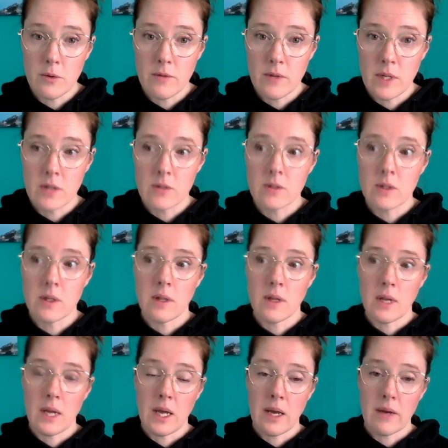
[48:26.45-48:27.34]
videos now
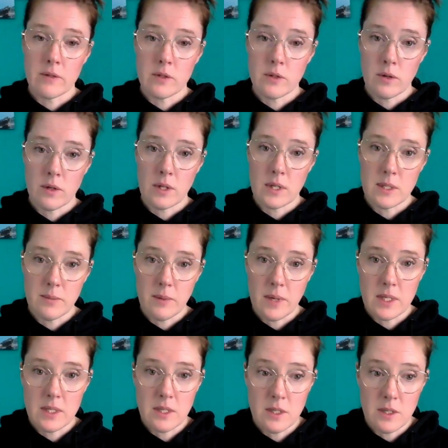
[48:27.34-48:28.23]
that I have sort of the
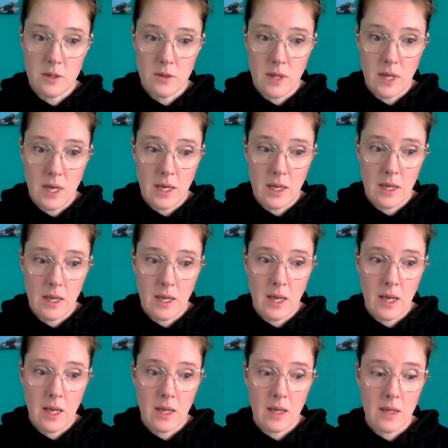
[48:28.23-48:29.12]
space to do that.
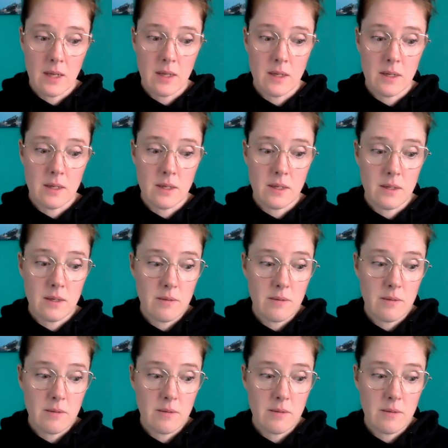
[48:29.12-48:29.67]
And